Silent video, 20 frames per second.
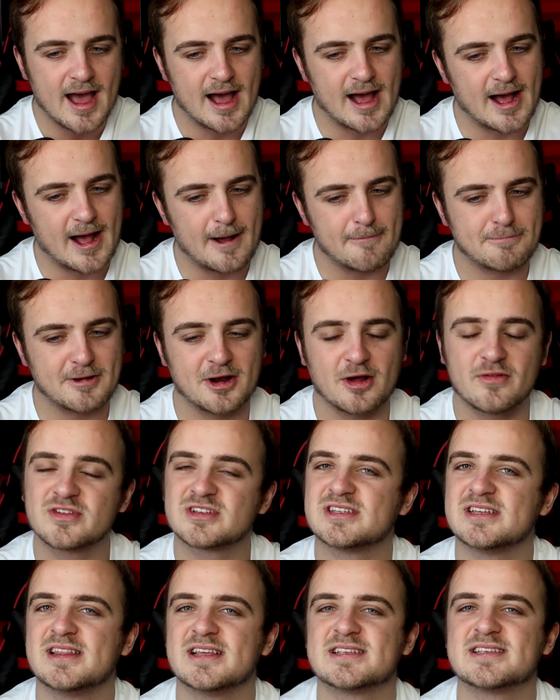But
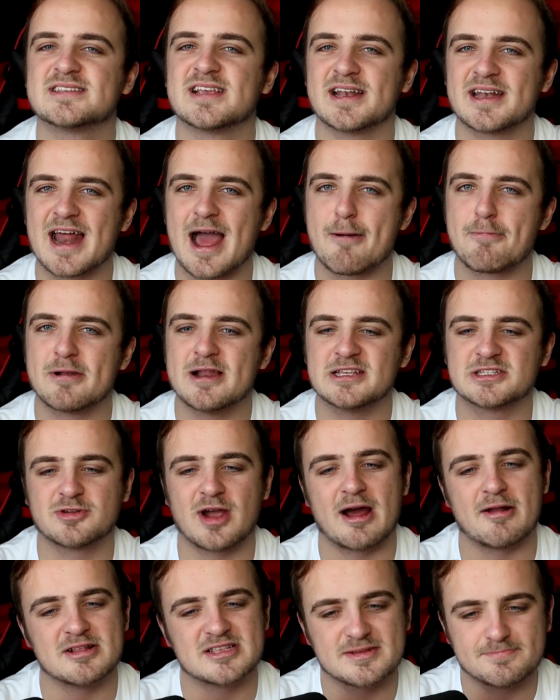obviously this is at Napoli's
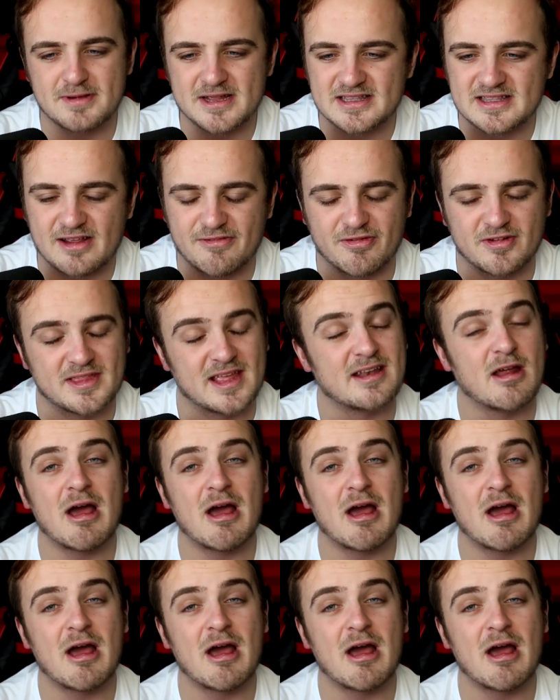ground. It's a bit different.